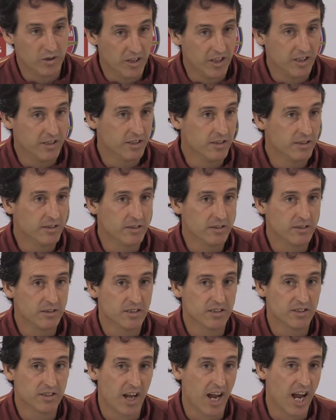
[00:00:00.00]
did in
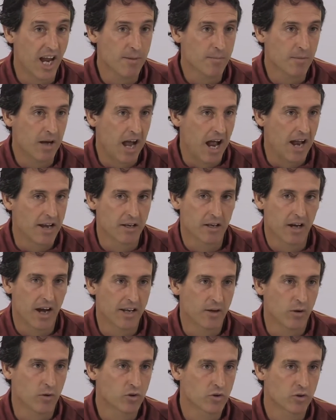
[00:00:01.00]
this game, and
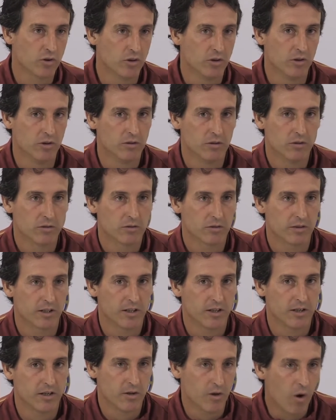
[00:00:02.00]
also
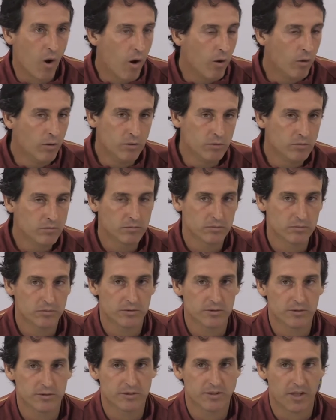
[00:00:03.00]
know
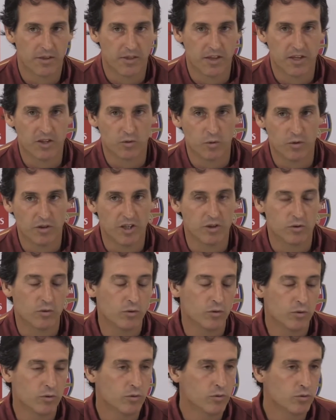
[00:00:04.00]
the things we need
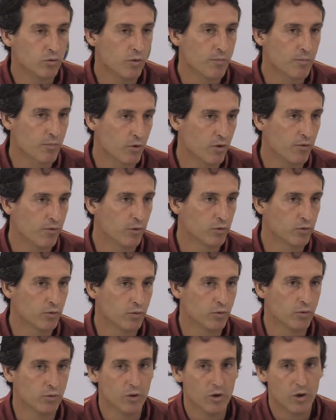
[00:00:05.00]
to improve or
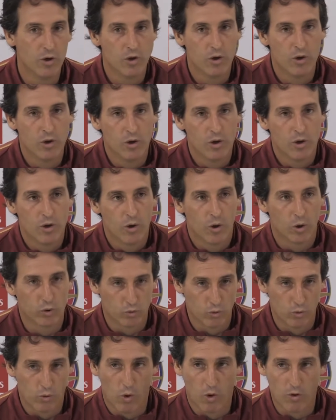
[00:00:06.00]
to
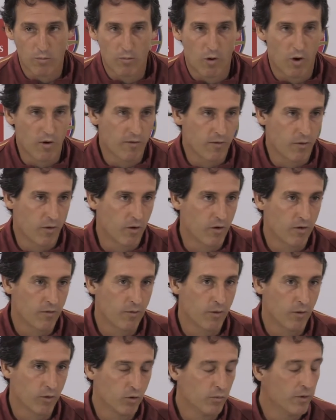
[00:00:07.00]
work more
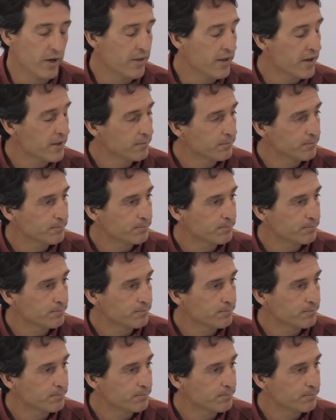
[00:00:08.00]
for the weather.